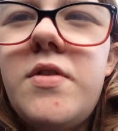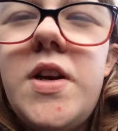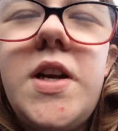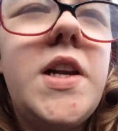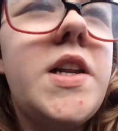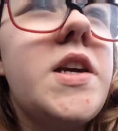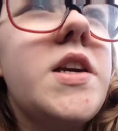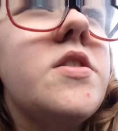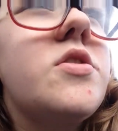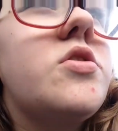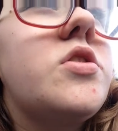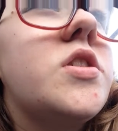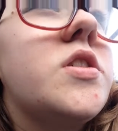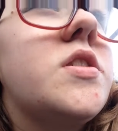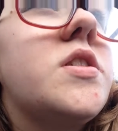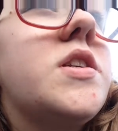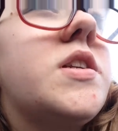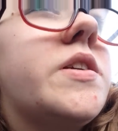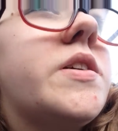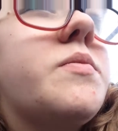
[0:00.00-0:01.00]
really
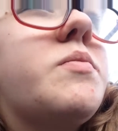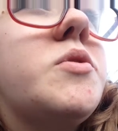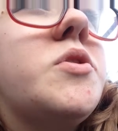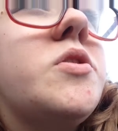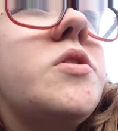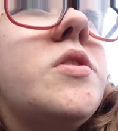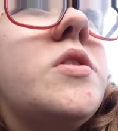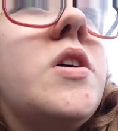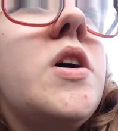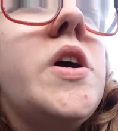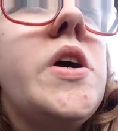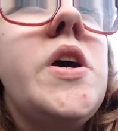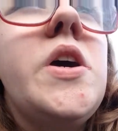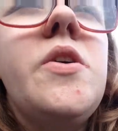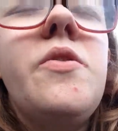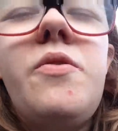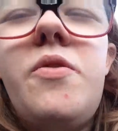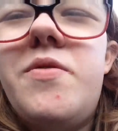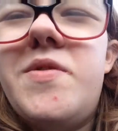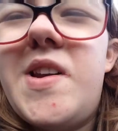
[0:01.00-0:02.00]
interesting happened.
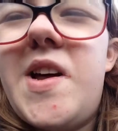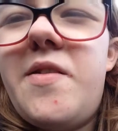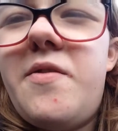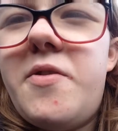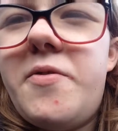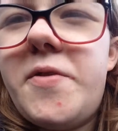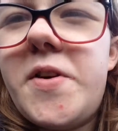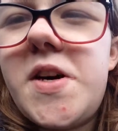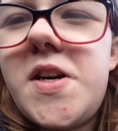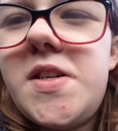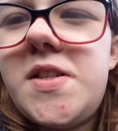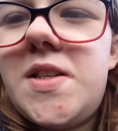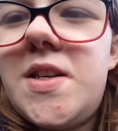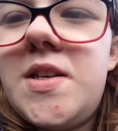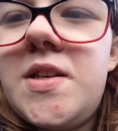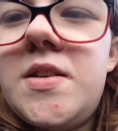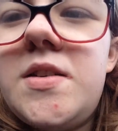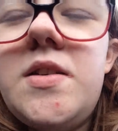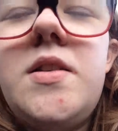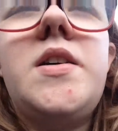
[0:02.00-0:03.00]
We were like
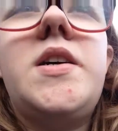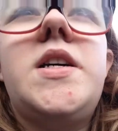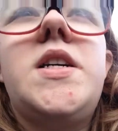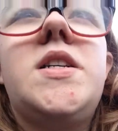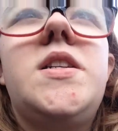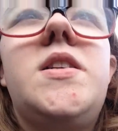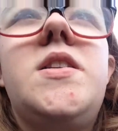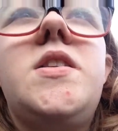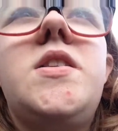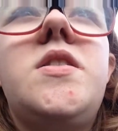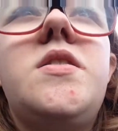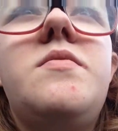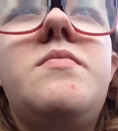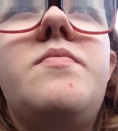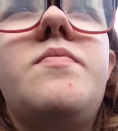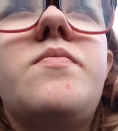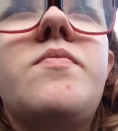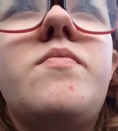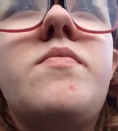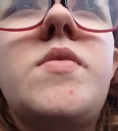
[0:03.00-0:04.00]
revising and
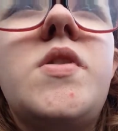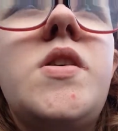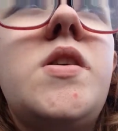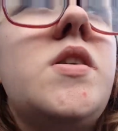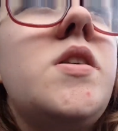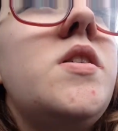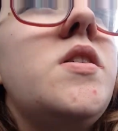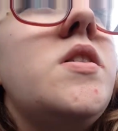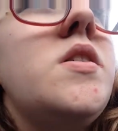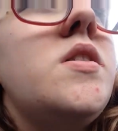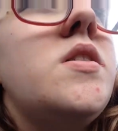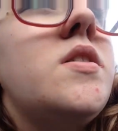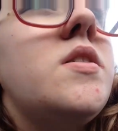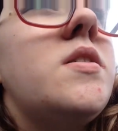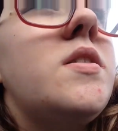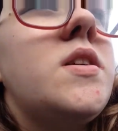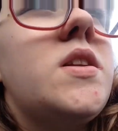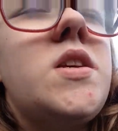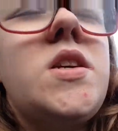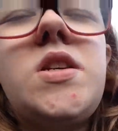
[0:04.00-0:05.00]
the
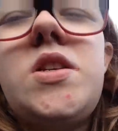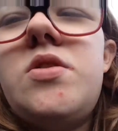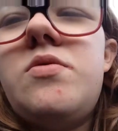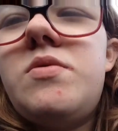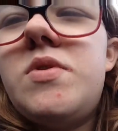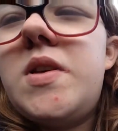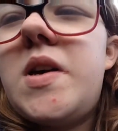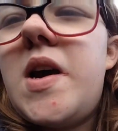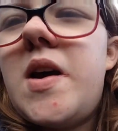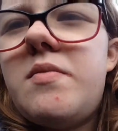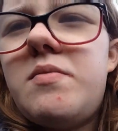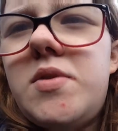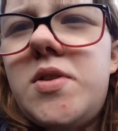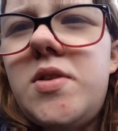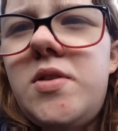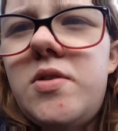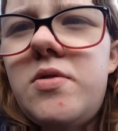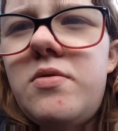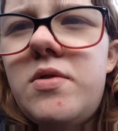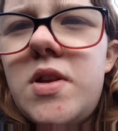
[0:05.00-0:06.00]
teacher was
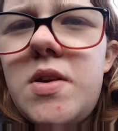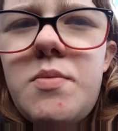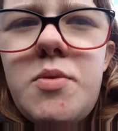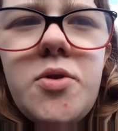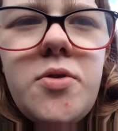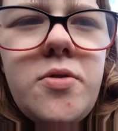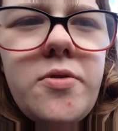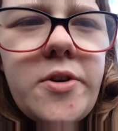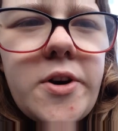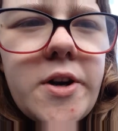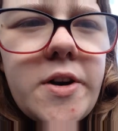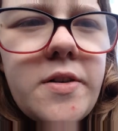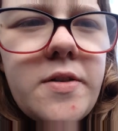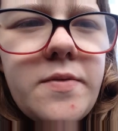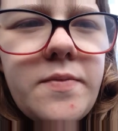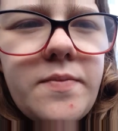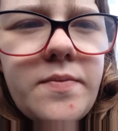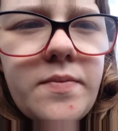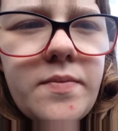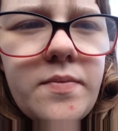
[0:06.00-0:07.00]
absolutely boring.
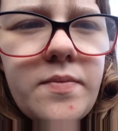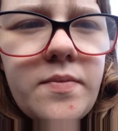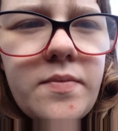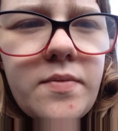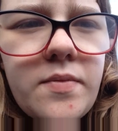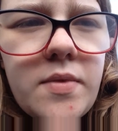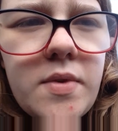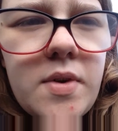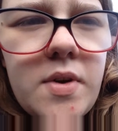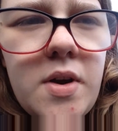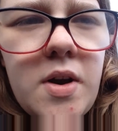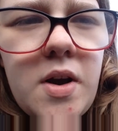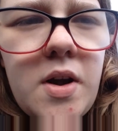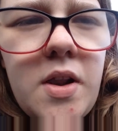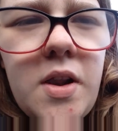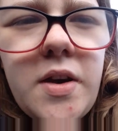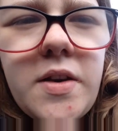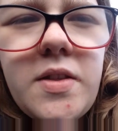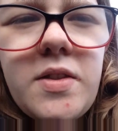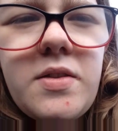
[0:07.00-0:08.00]

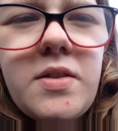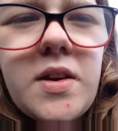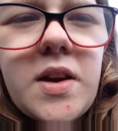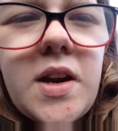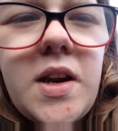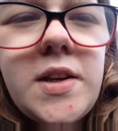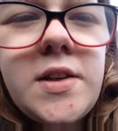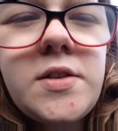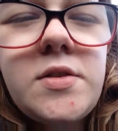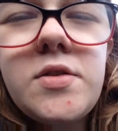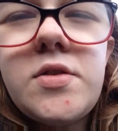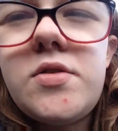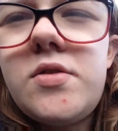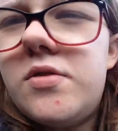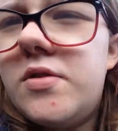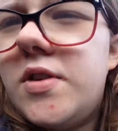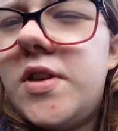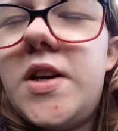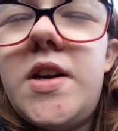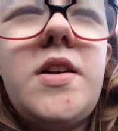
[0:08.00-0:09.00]
Like, the class was
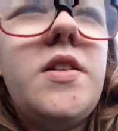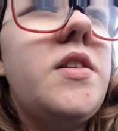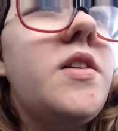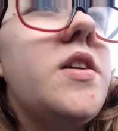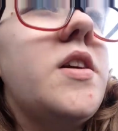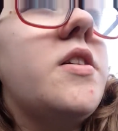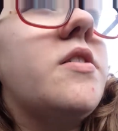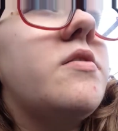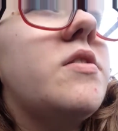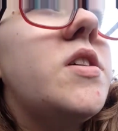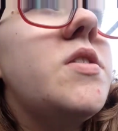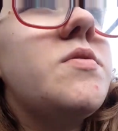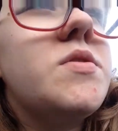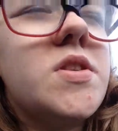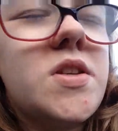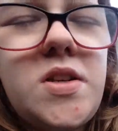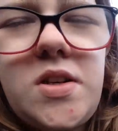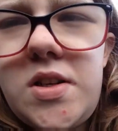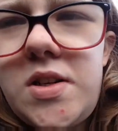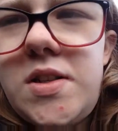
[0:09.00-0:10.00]
alright, you know, he
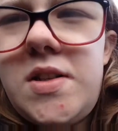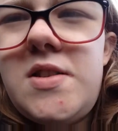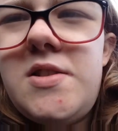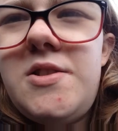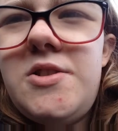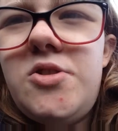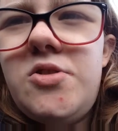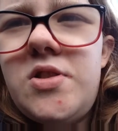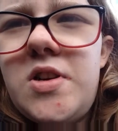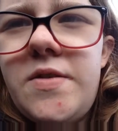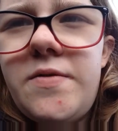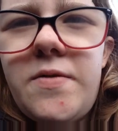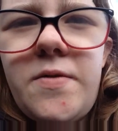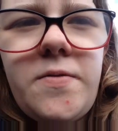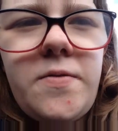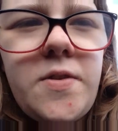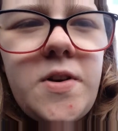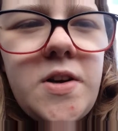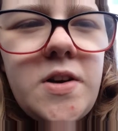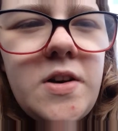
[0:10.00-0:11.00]
was a nice teacher and
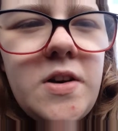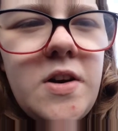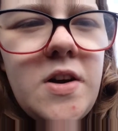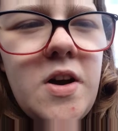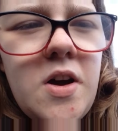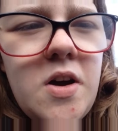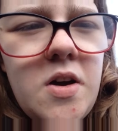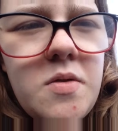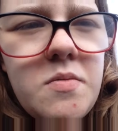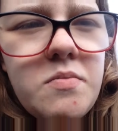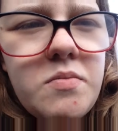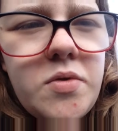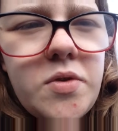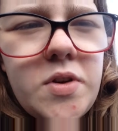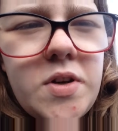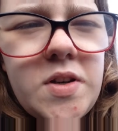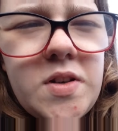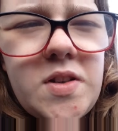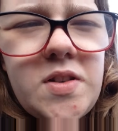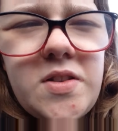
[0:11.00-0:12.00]
everything,
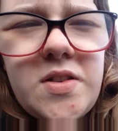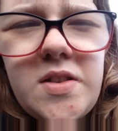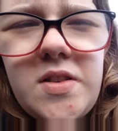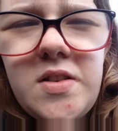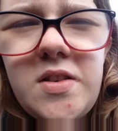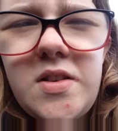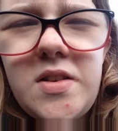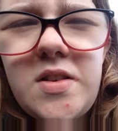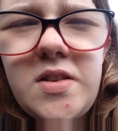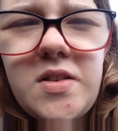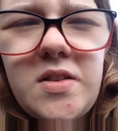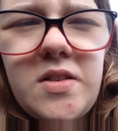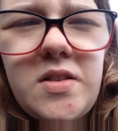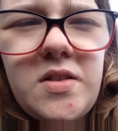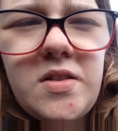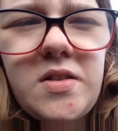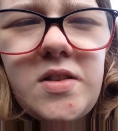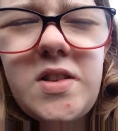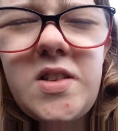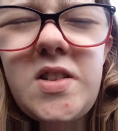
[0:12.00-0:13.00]
but it's just
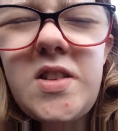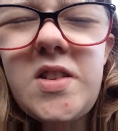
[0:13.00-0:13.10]
the